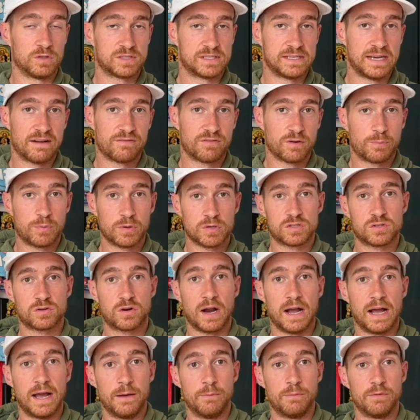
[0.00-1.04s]
never
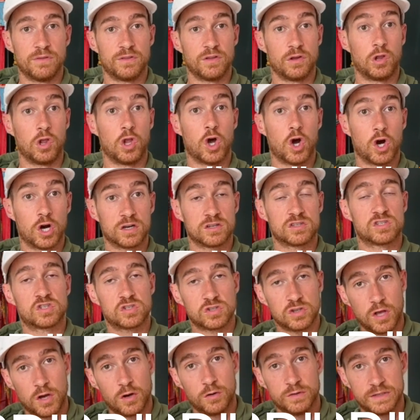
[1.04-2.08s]
prescribe the long,
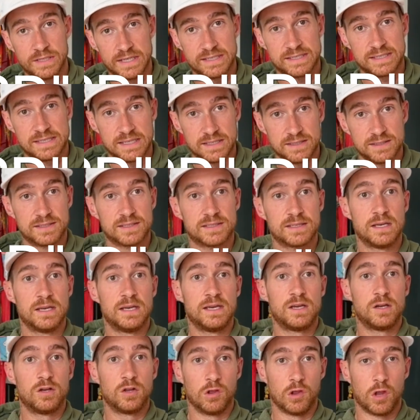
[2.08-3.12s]
slow distance
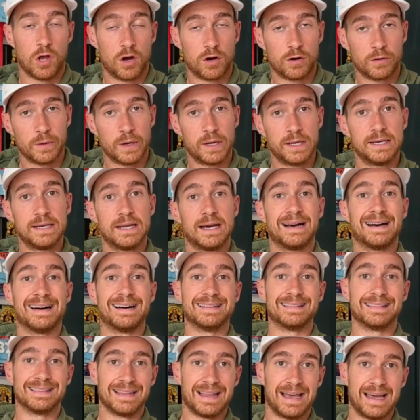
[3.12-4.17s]
long run
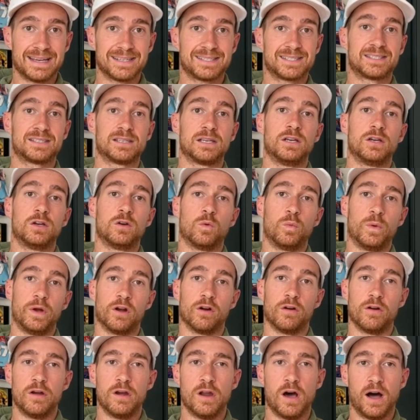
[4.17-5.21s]
unless we
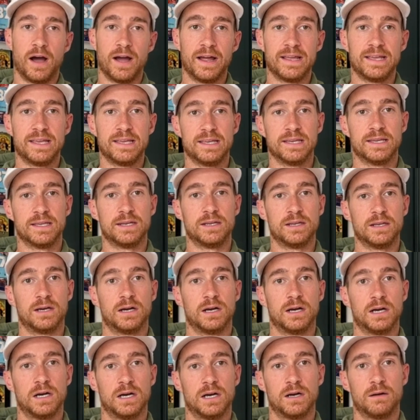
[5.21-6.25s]
are not in
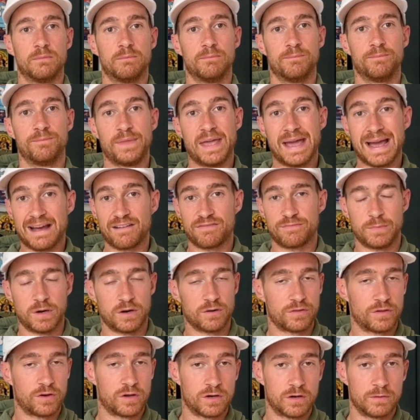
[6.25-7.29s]
half
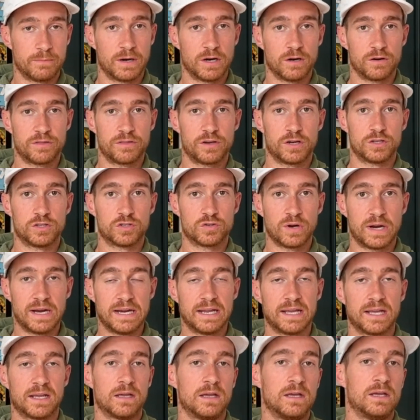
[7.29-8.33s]
marathon or marathon
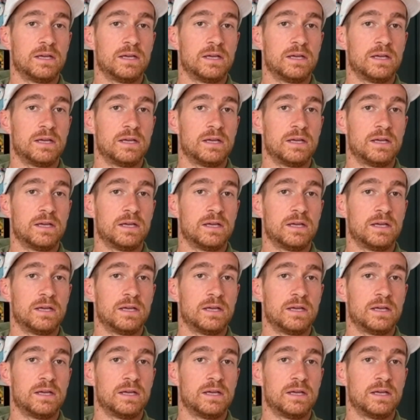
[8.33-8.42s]
training.